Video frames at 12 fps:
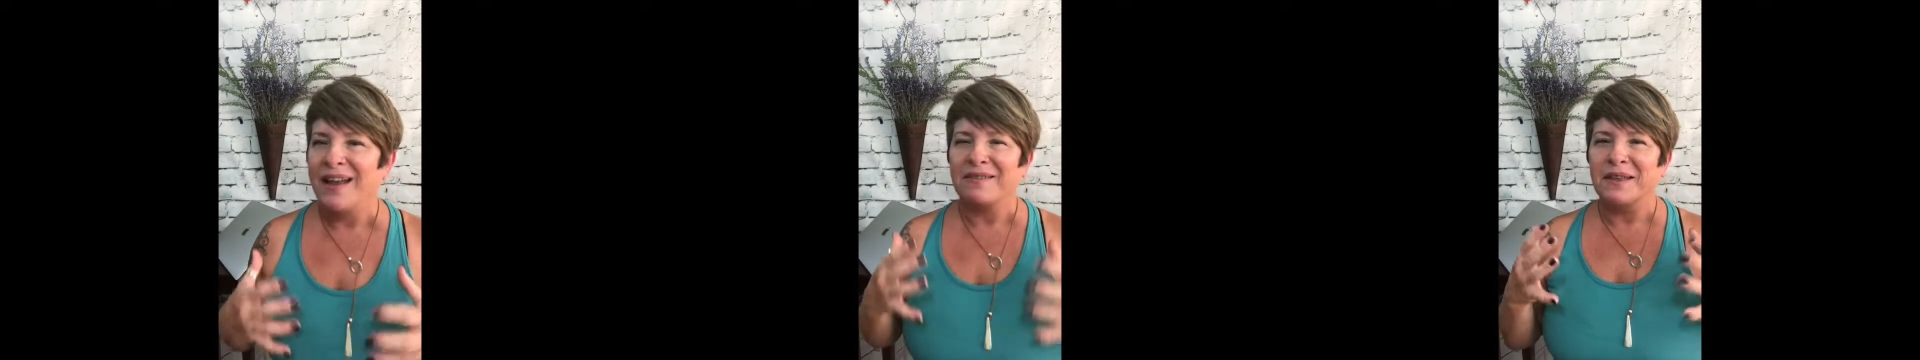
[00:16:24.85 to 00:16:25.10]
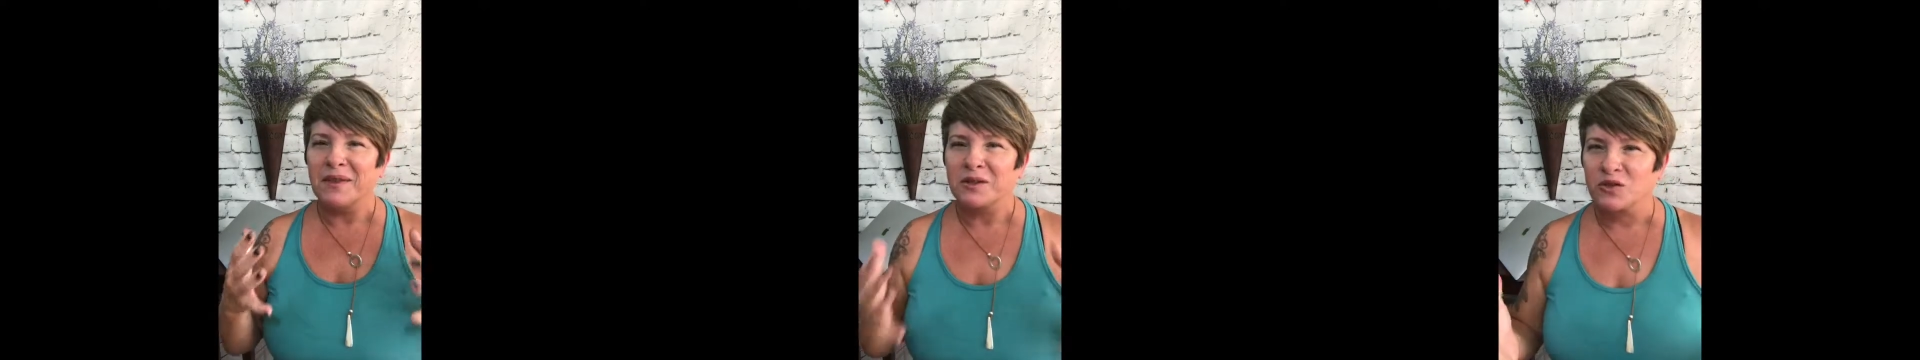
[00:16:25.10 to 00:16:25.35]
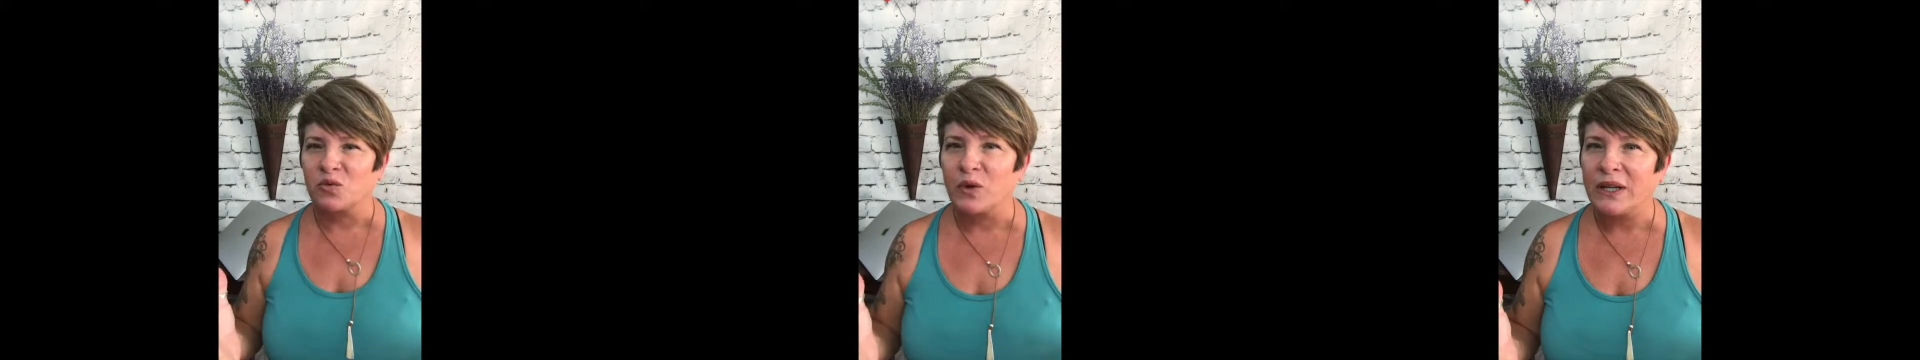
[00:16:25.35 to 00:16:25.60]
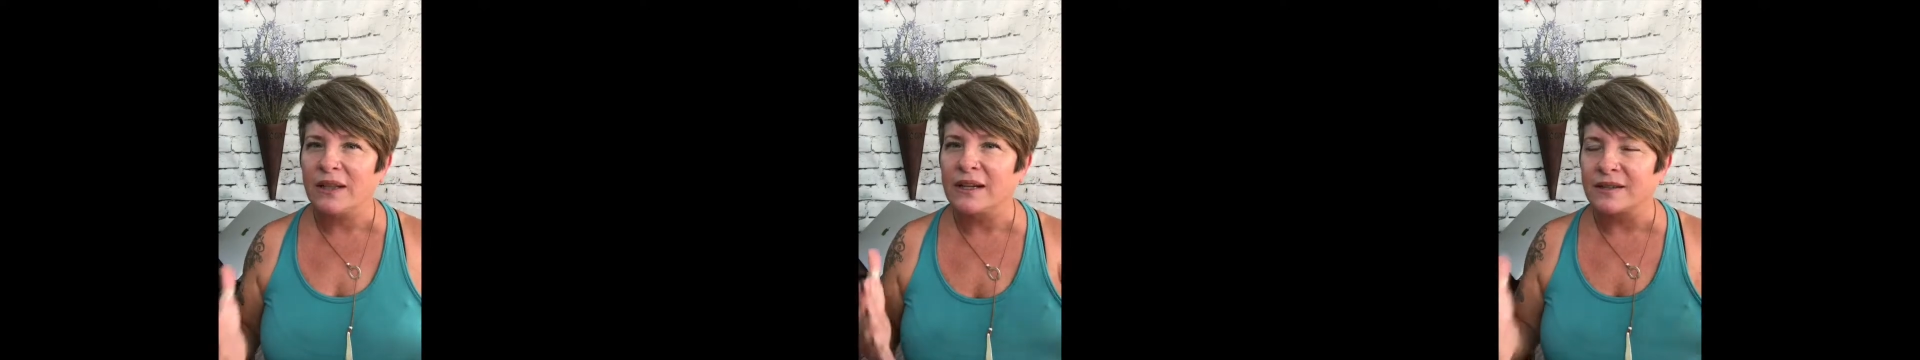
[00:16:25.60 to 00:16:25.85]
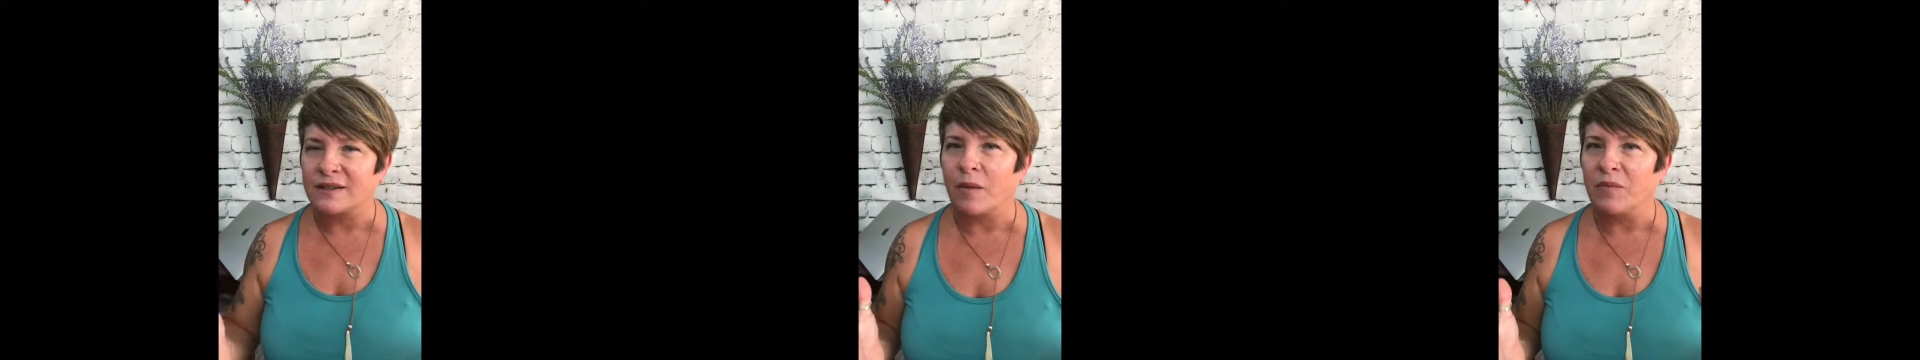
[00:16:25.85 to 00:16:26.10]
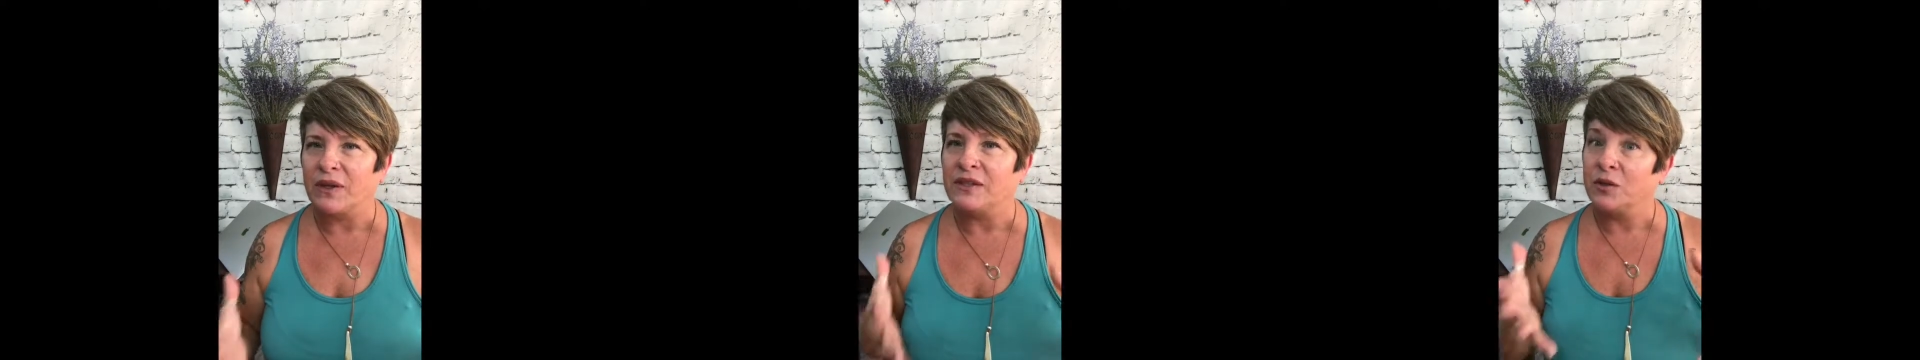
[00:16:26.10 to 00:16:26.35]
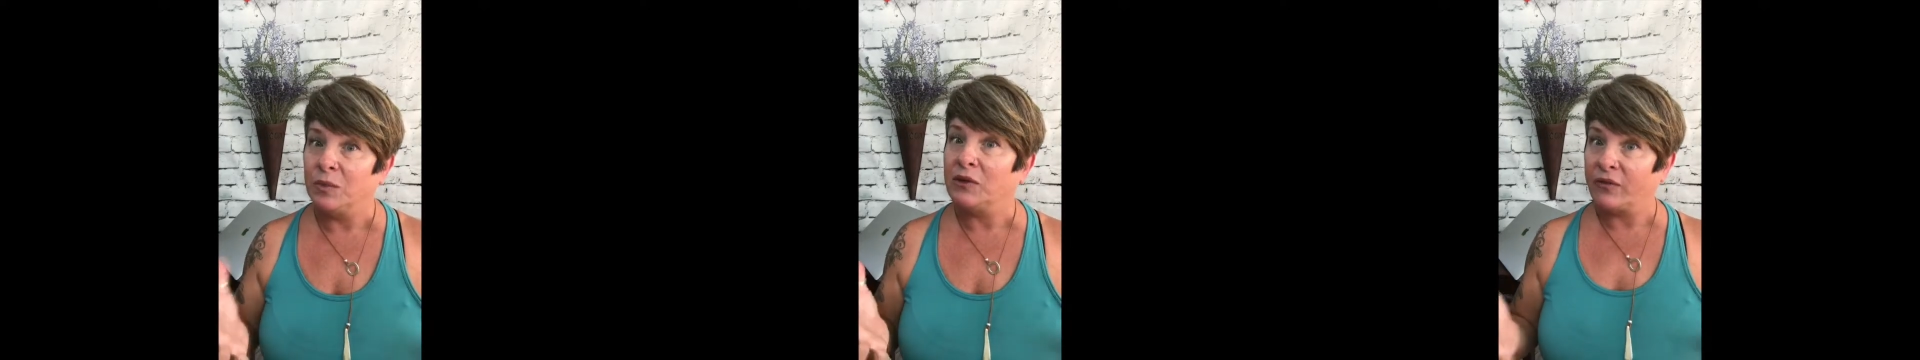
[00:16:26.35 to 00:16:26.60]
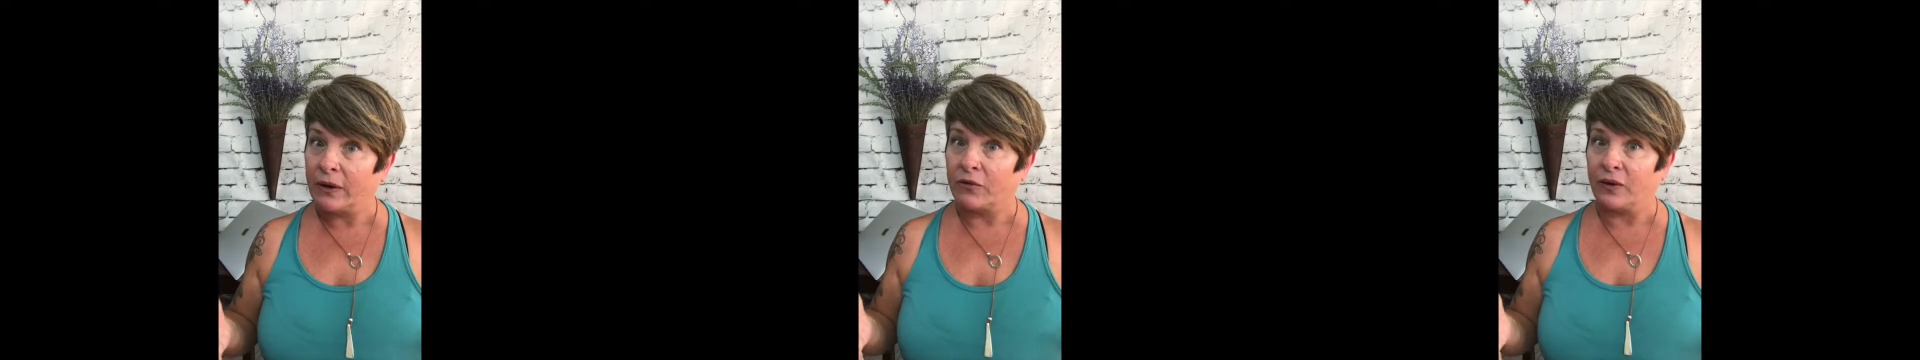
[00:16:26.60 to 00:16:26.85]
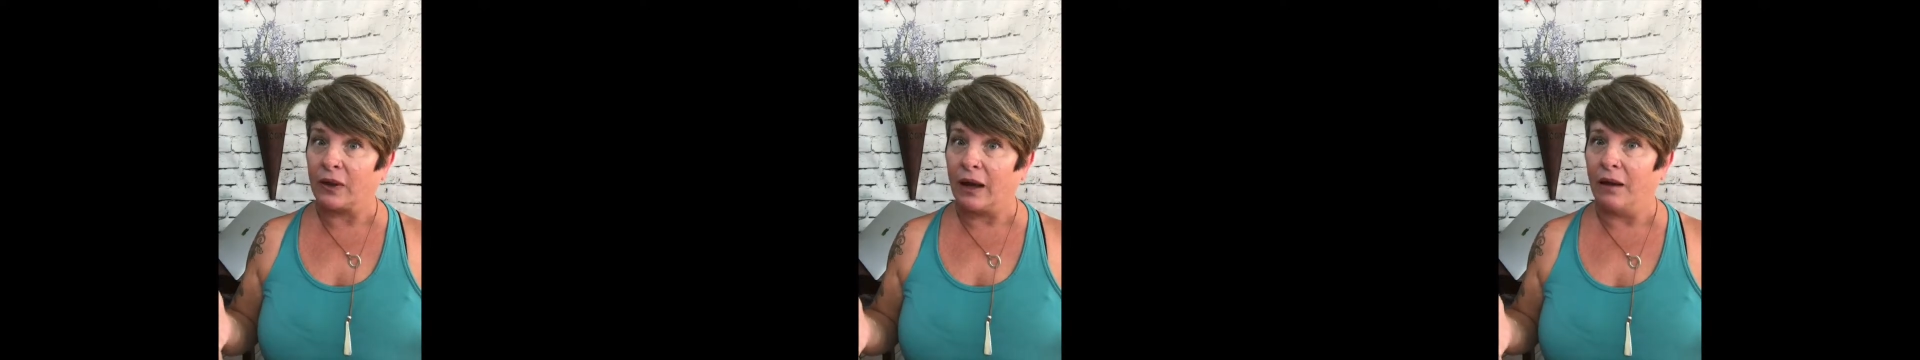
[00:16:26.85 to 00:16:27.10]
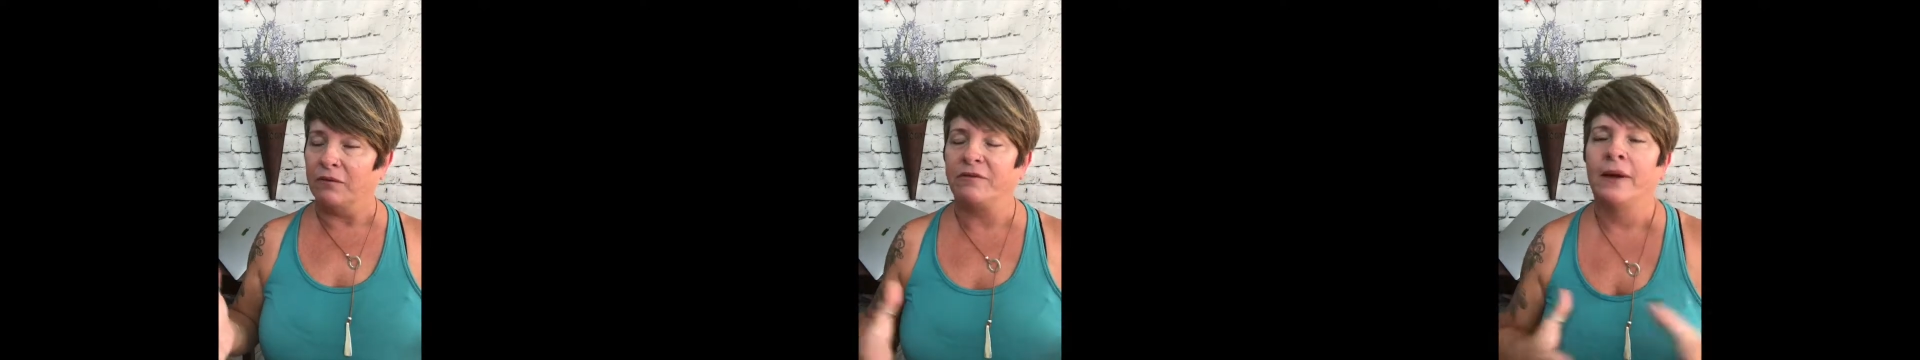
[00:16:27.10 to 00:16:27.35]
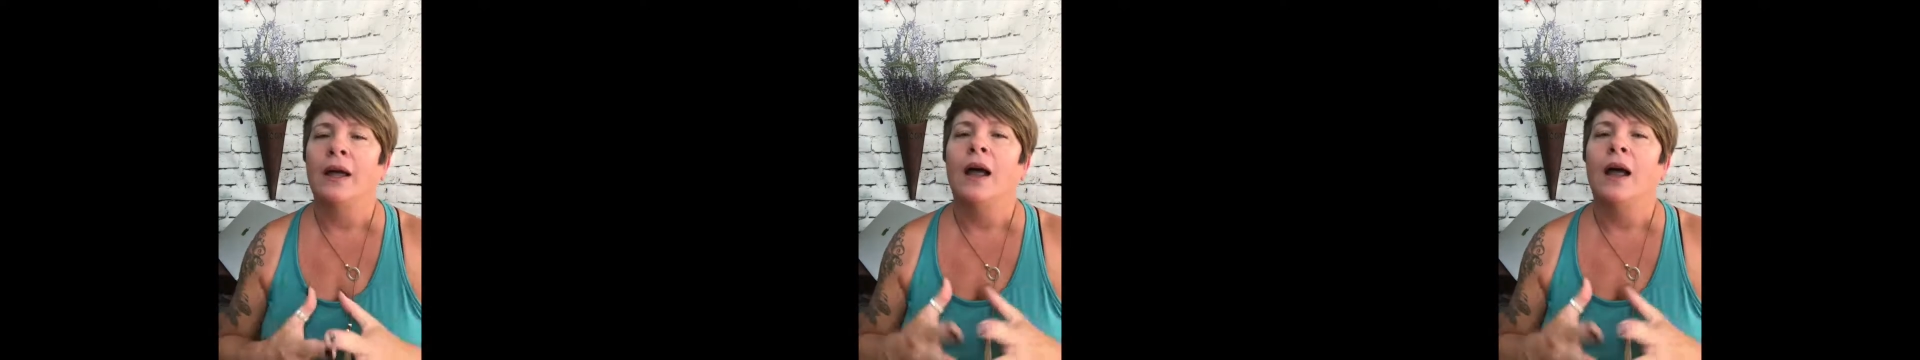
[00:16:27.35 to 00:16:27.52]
that there's really something to be fearful of.